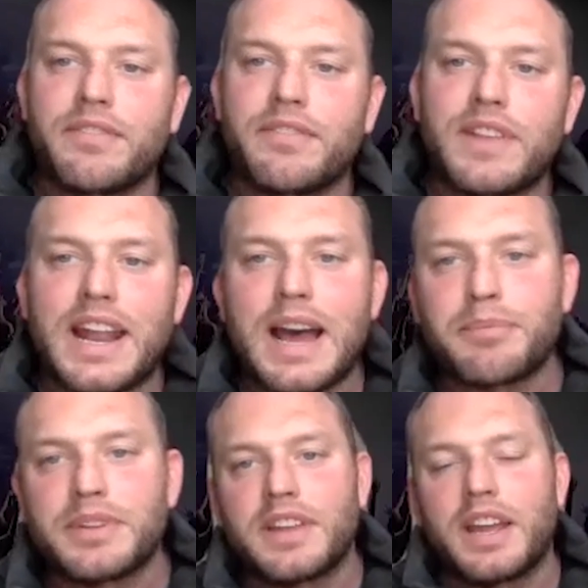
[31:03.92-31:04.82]
that
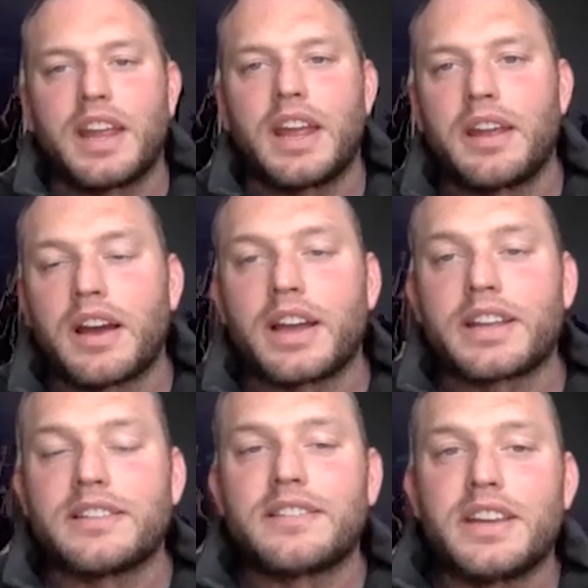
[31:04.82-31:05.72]
happens,
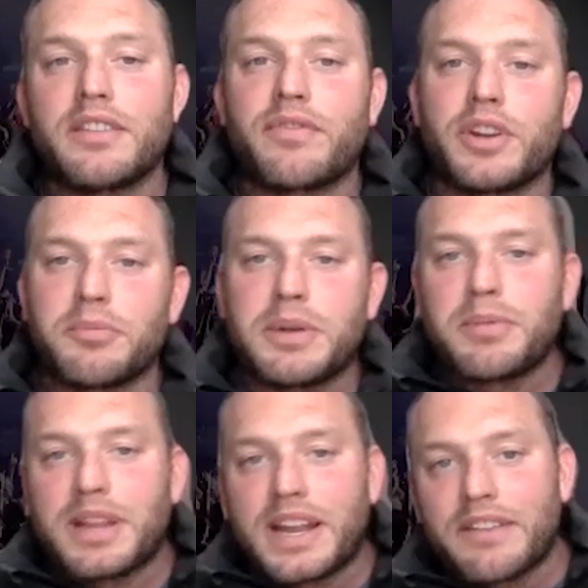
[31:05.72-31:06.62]
I can see it for the
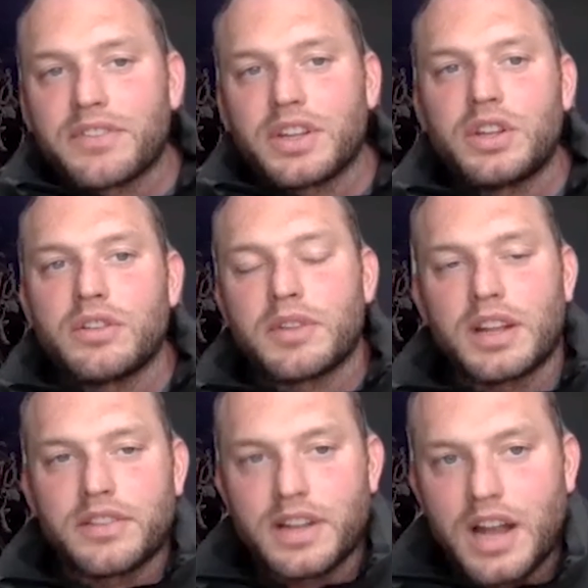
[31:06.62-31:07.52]
people that have
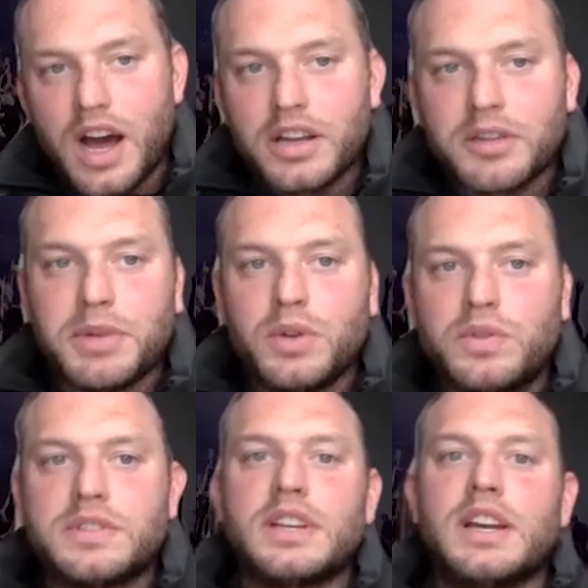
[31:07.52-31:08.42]
the long
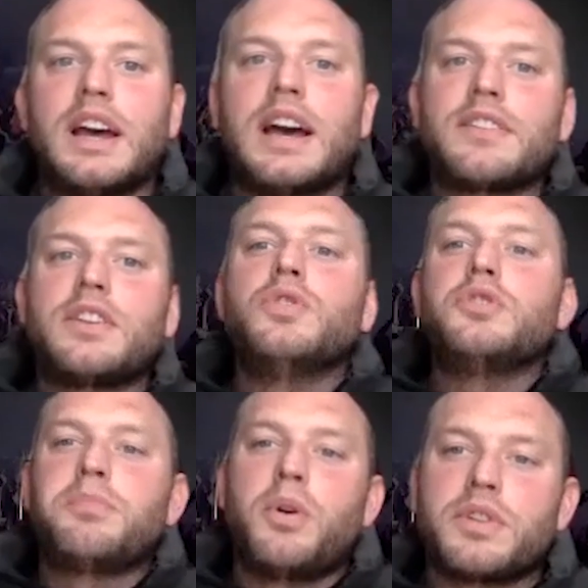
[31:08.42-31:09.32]
commutes as a
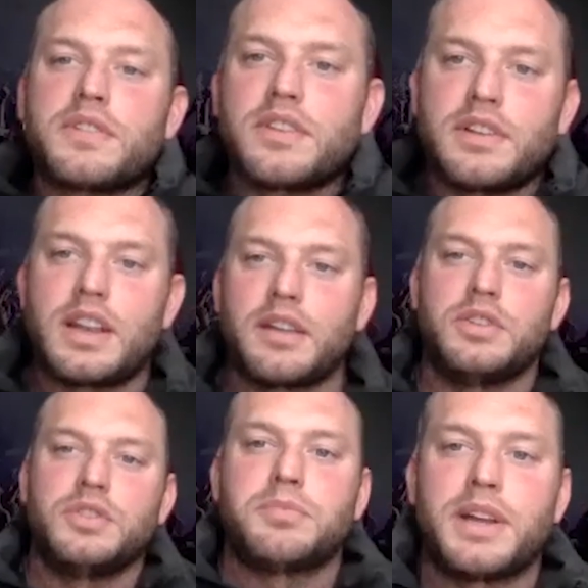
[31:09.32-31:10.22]
huge bonus and a
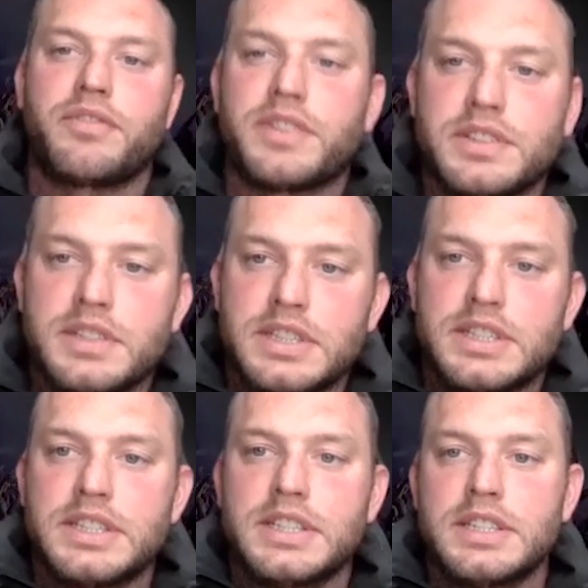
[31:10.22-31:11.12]
huge benefit.
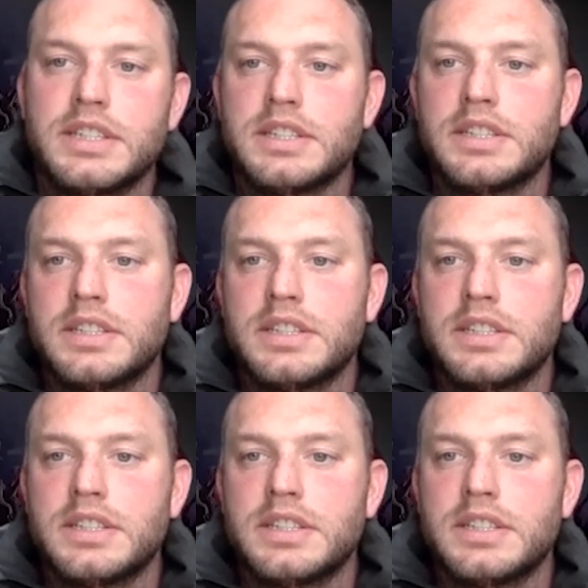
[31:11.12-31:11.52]
Yeah.